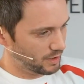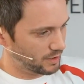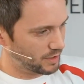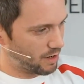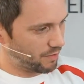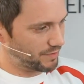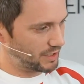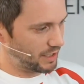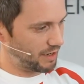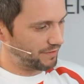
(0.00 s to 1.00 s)
Now,
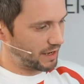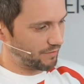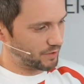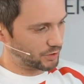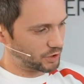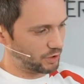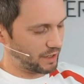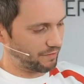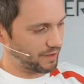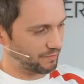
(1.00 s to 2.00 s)
obviously, if
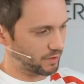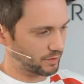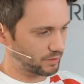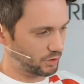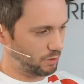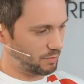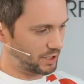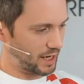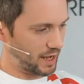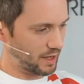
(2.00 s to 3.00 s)
they've got too
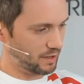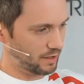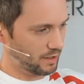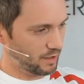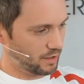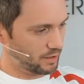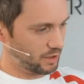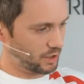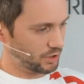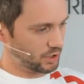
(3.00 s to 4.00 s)
much hair,
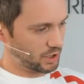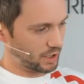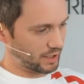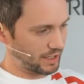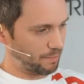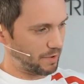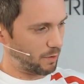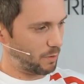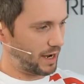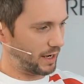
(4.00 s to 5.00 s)
you can just kind of clip it
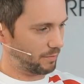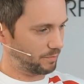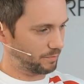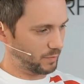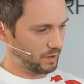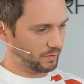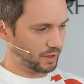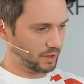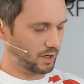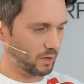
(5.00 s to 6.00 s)
away. But I'm
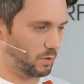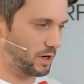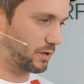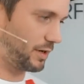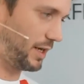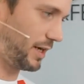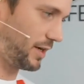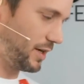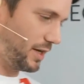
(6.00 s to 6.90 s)
going to kind of work on here.